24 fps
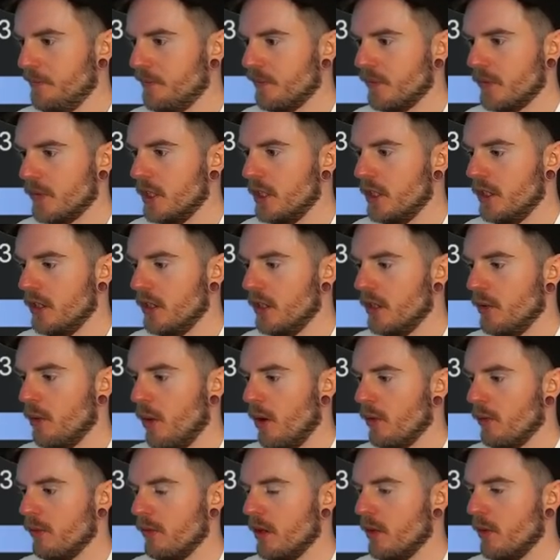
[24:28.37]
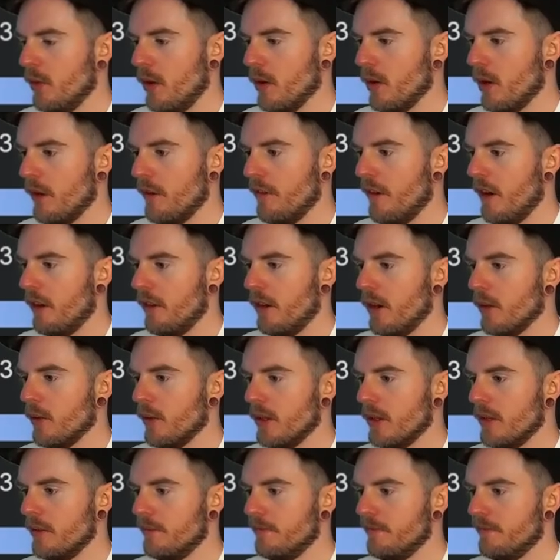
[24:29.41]
you, you won't you won't go far wrong
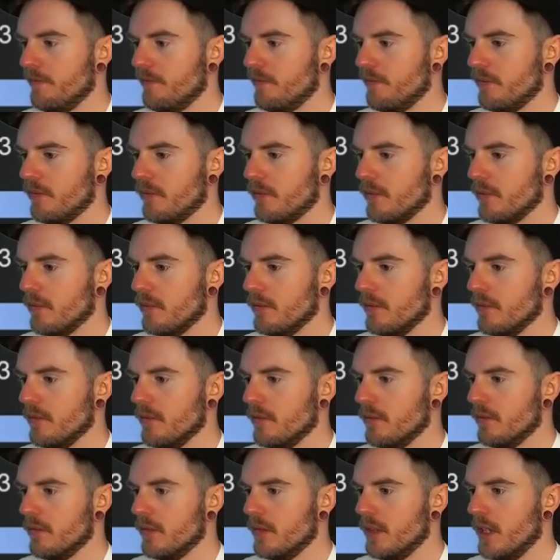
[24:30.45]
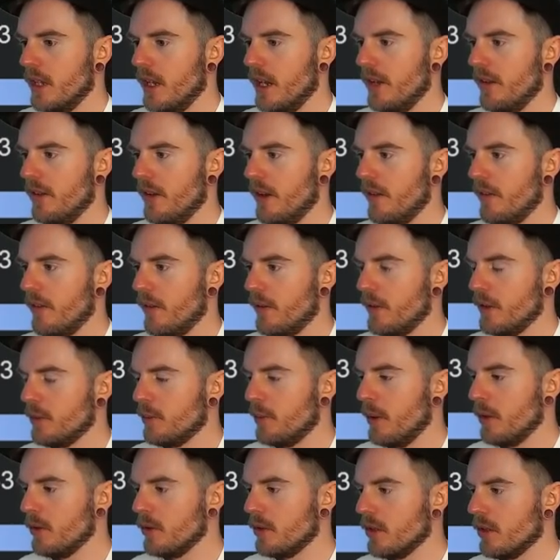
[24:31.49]
with it even if it's
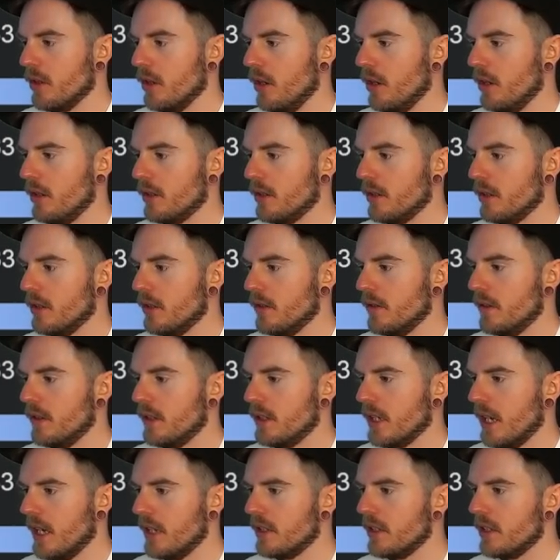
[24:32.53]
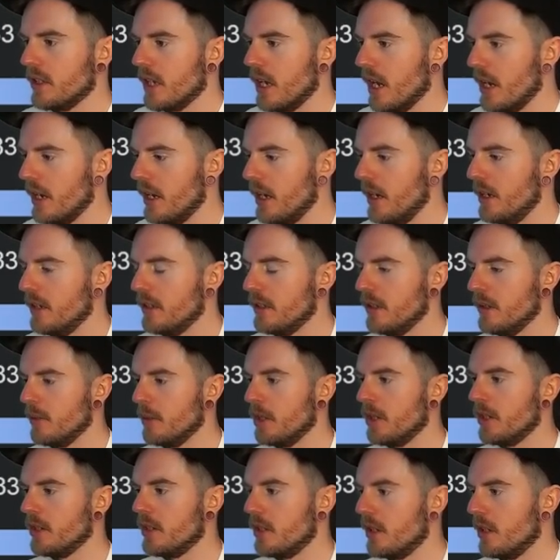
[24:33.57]
supposed to call and stuff. This guy's just getting in, isn't he,
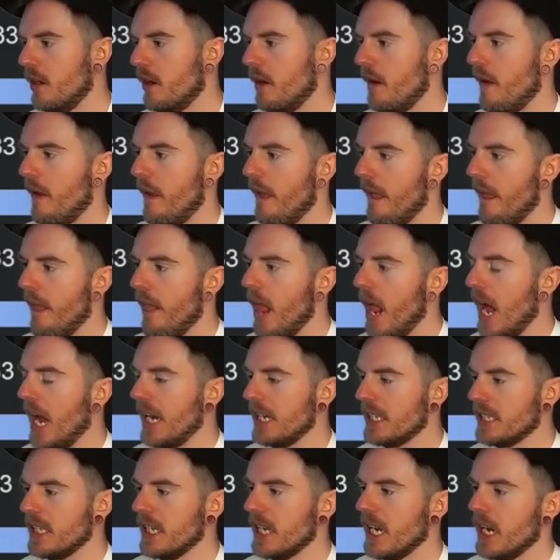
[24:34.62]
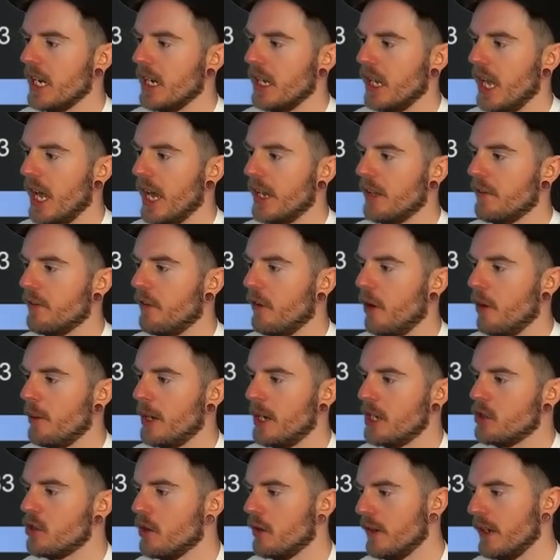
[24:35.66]
boys? I actually kind of like
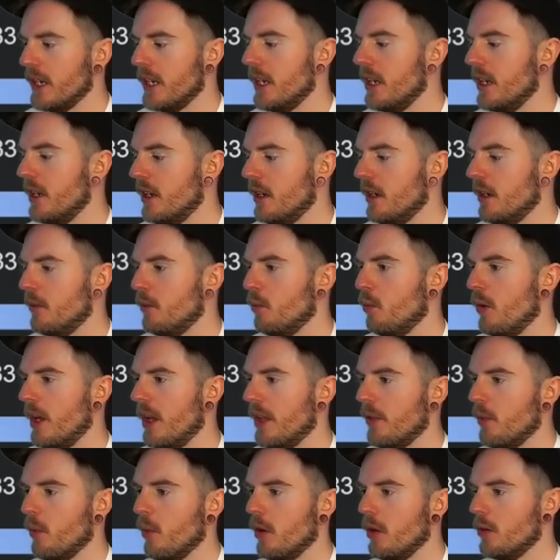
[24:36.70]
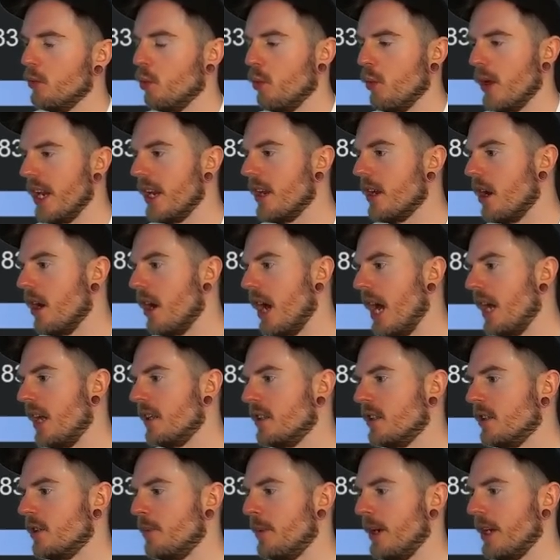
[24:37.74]
4-bet shoving here with weaker
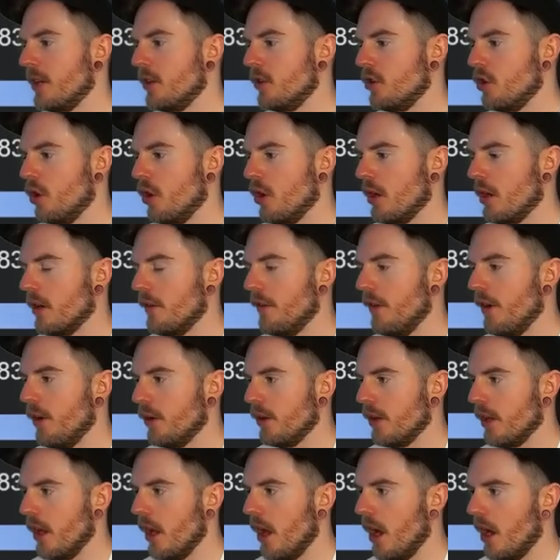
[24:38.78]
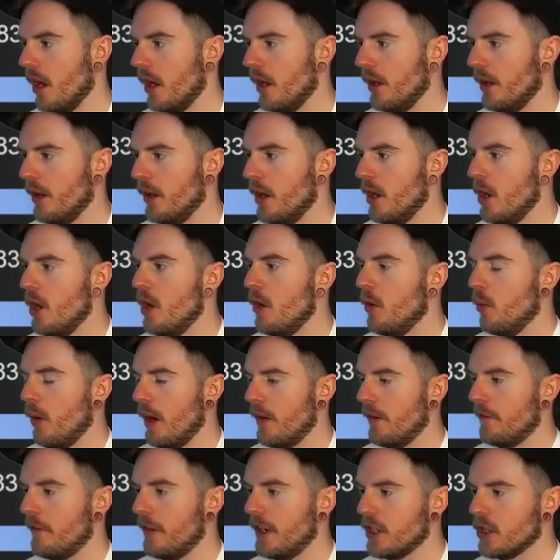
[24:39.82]
hands because you're going to fold a lot. And
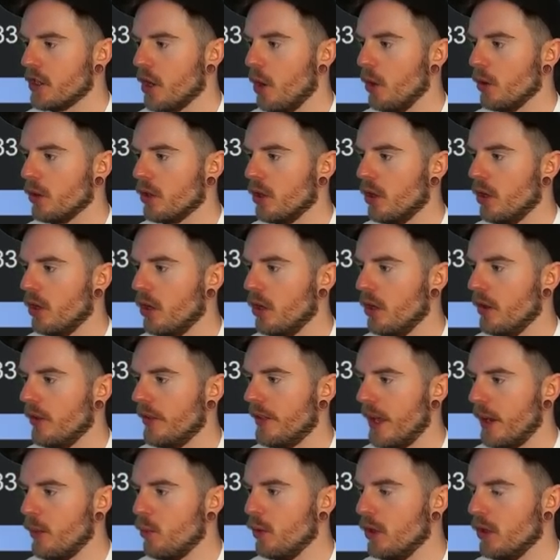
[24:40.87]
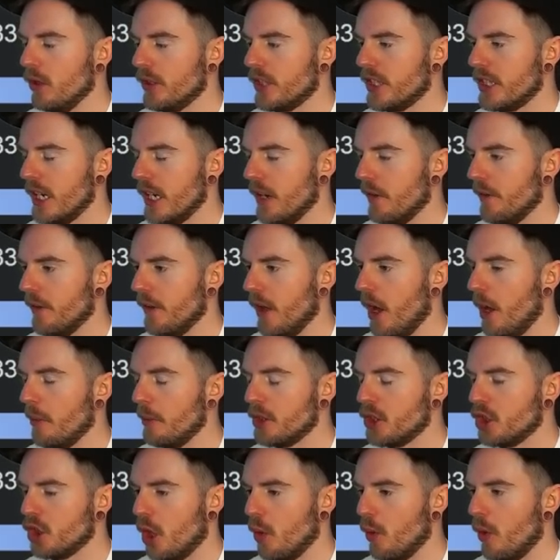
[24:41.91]
when fish cold call, they will see a flop
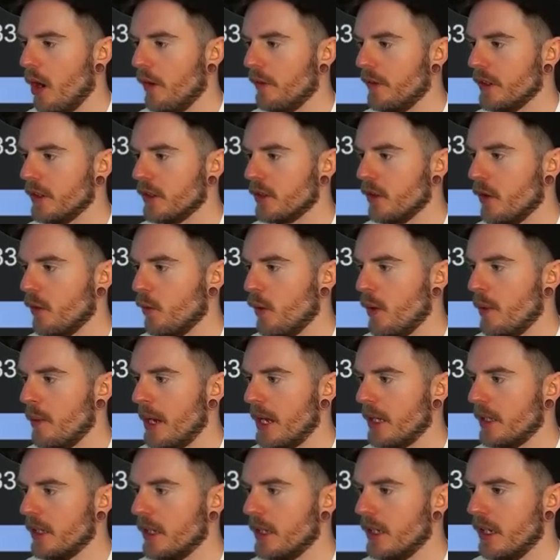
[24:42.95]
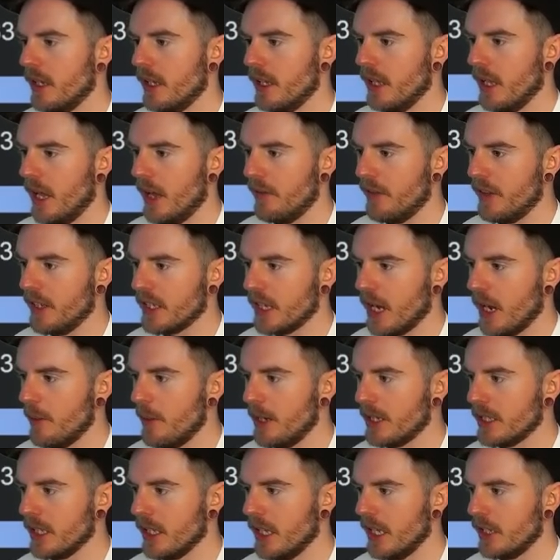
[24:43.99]
so often. So if we make the, like, if this guy
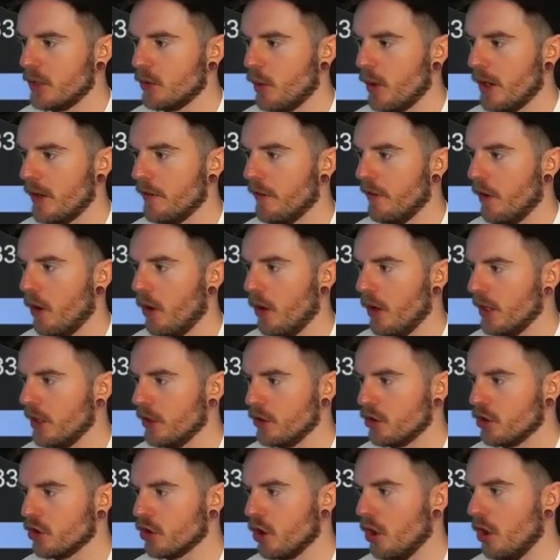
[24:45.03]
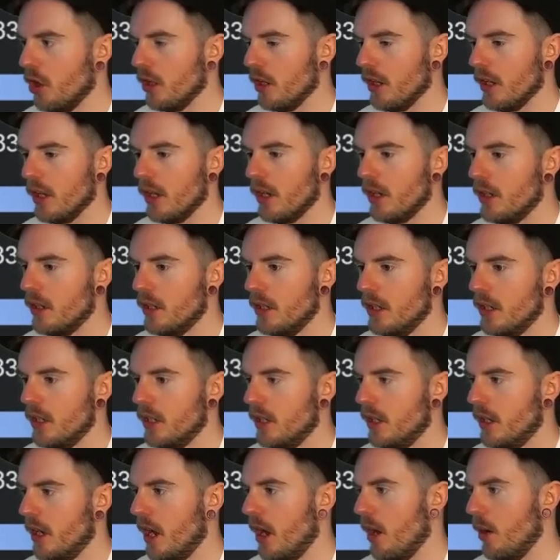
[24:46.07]
makes it like 24, he'll just call a lot.
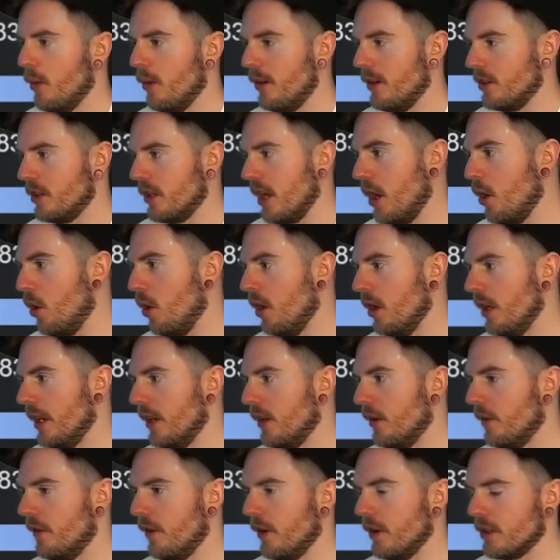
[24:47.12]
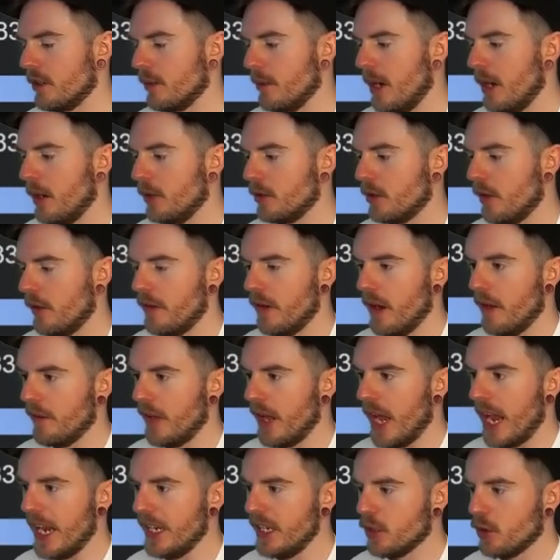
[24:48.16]
Uh, whereas like all in will force him out. So if you have
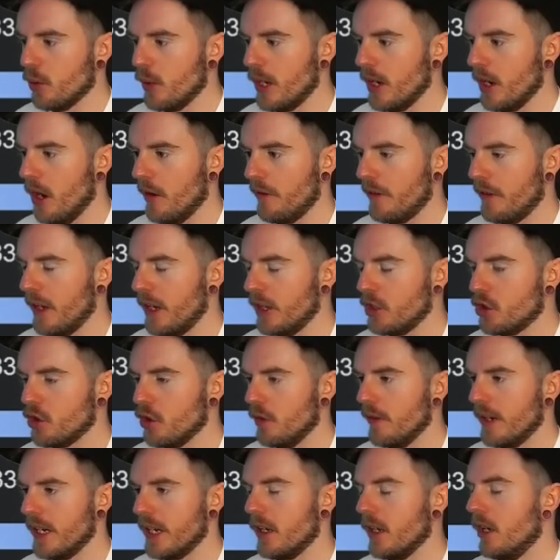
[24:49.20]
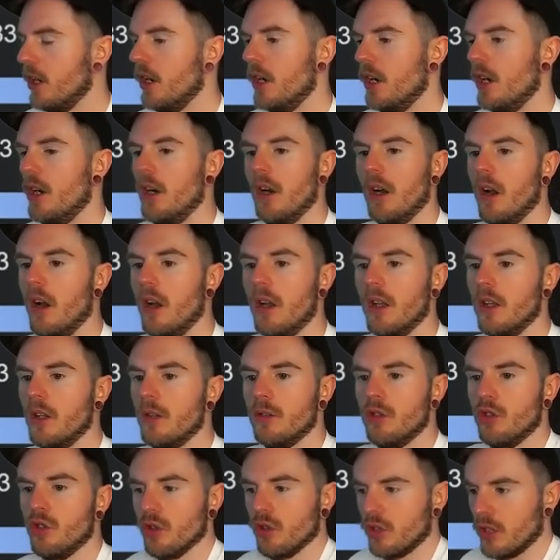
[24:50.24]
like ace queen off here, shoving
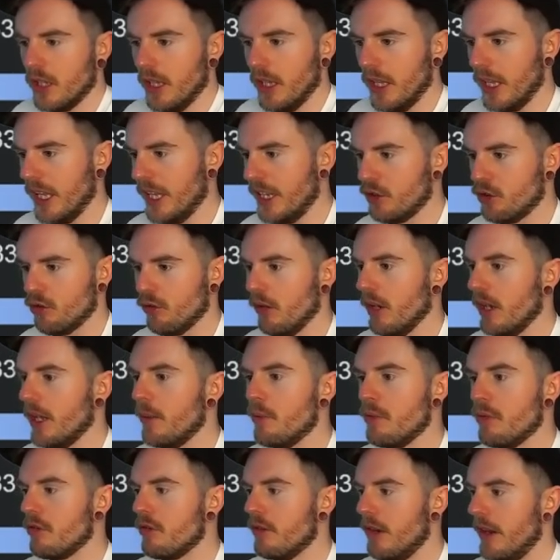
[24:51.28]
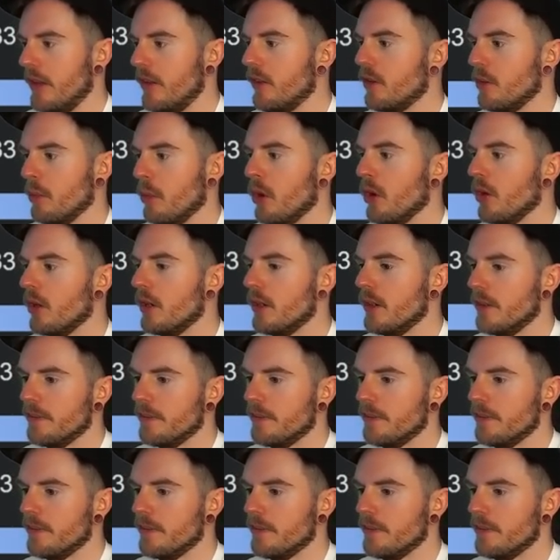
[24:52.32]
just literally prints money.